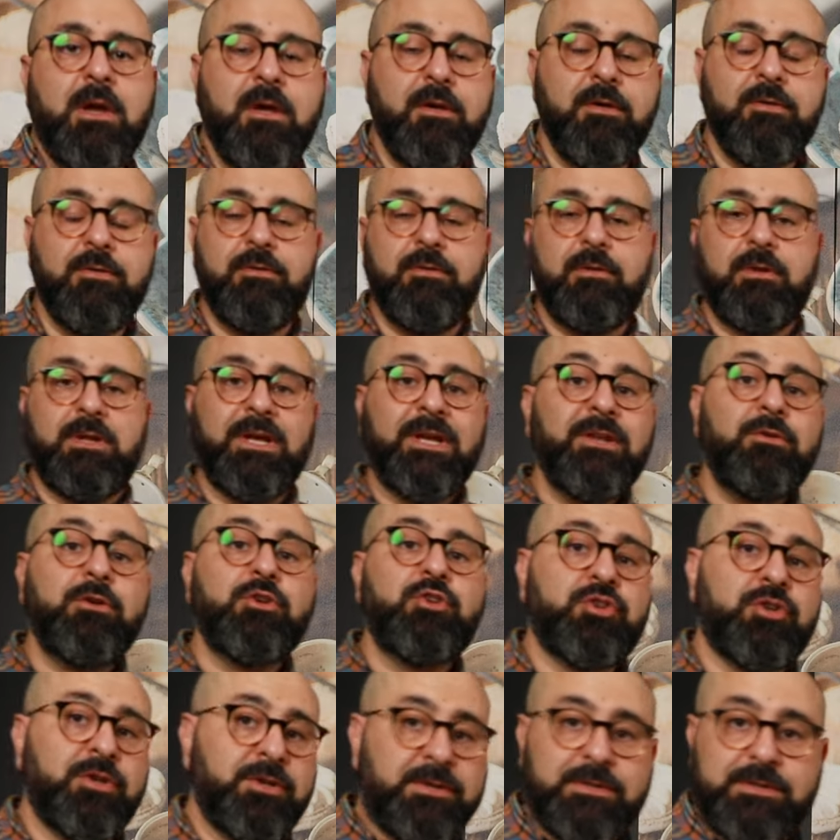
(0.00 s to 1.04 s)
The
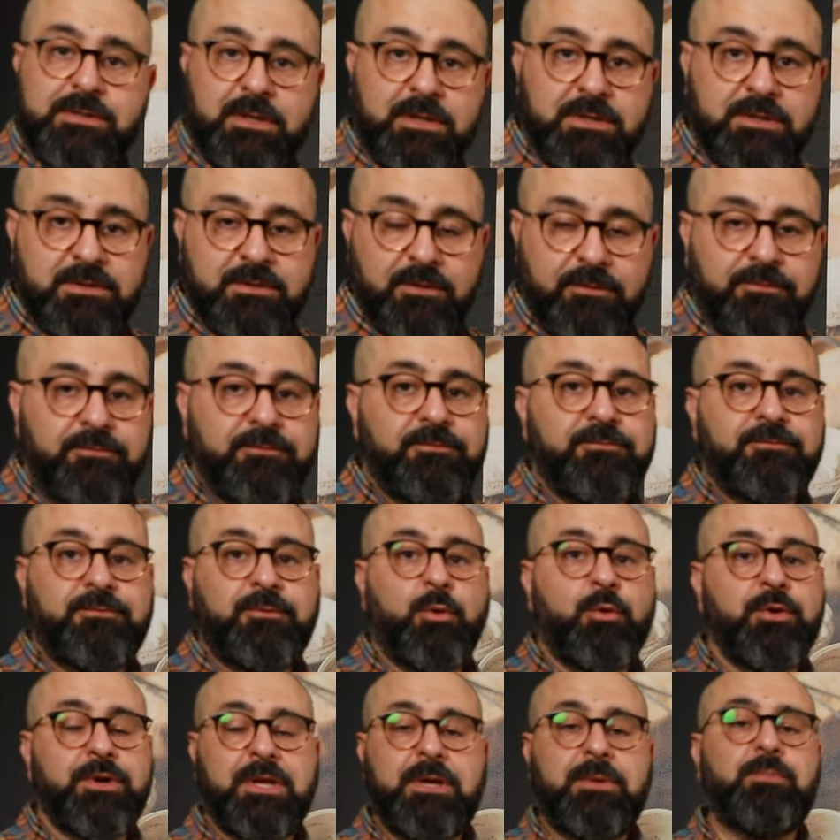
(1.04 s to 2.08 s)
literature says
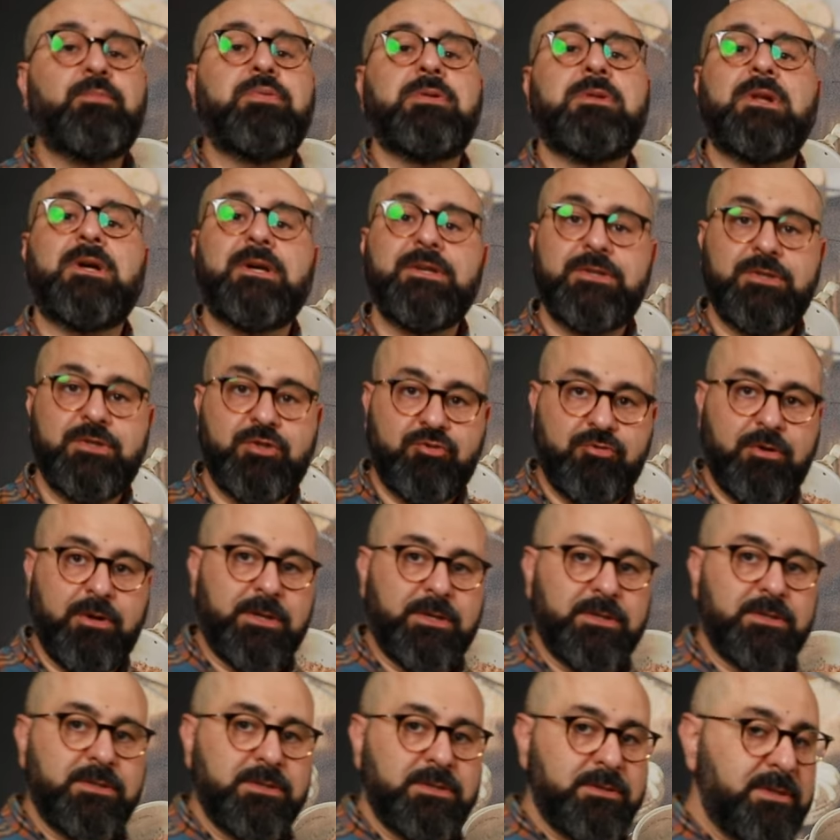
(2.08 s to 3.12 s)
40 plus
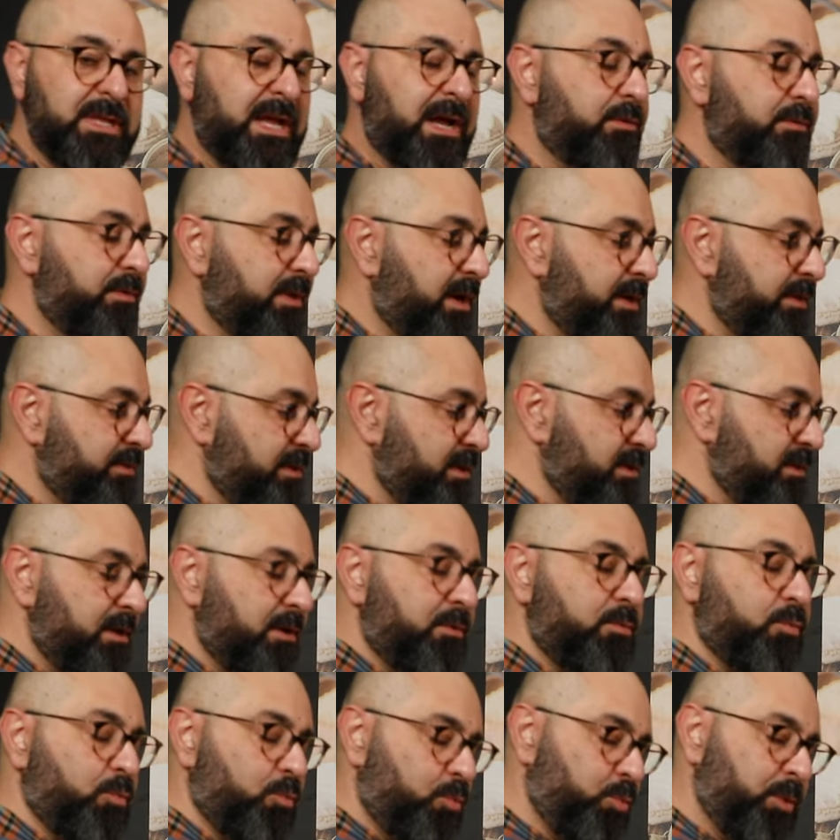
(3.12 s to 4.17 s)
drinks. Now, I think
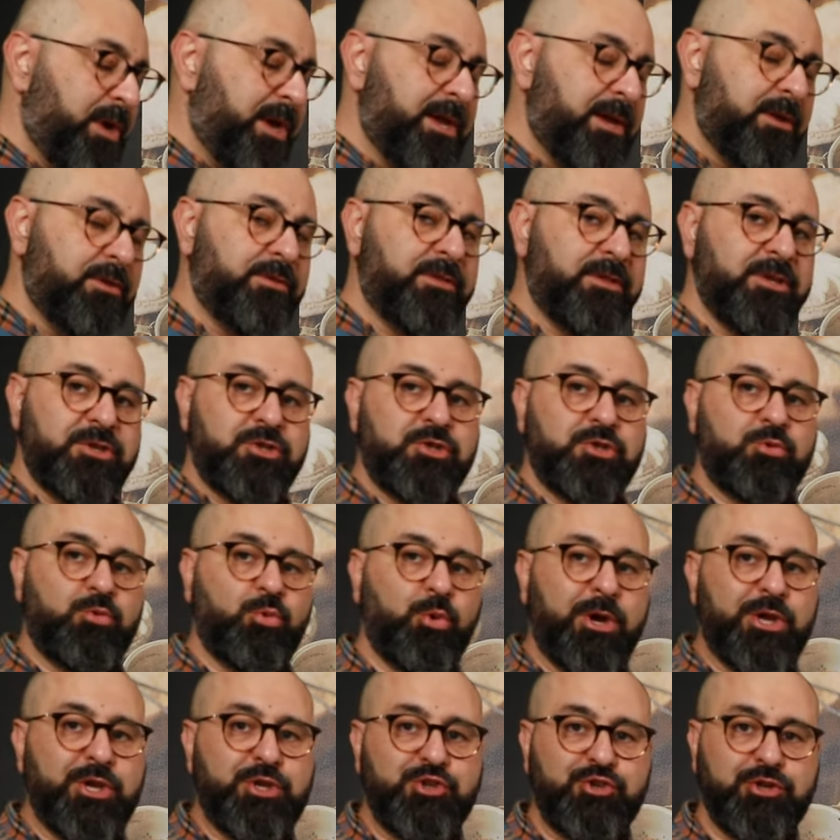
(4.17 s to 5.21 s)
the way this
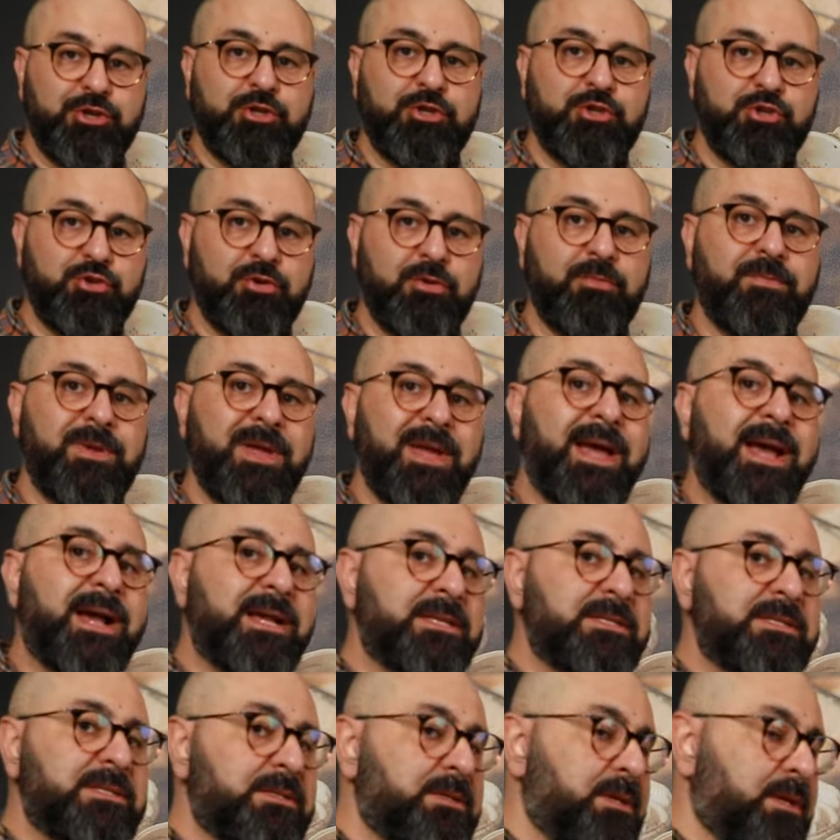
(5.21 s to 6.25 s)
question should be
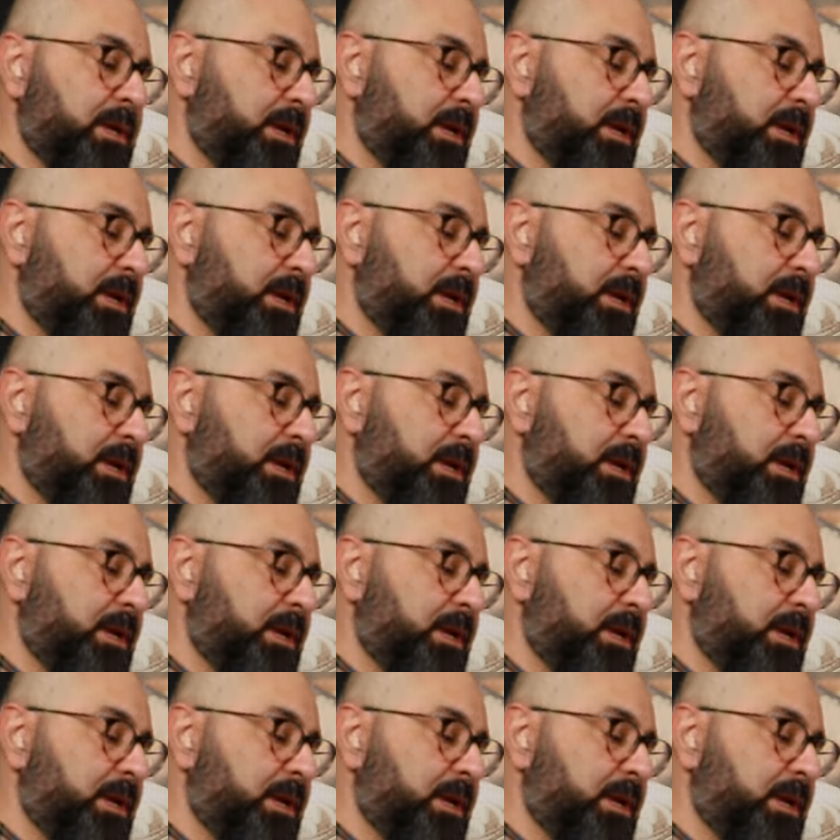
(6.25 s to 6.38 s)
asked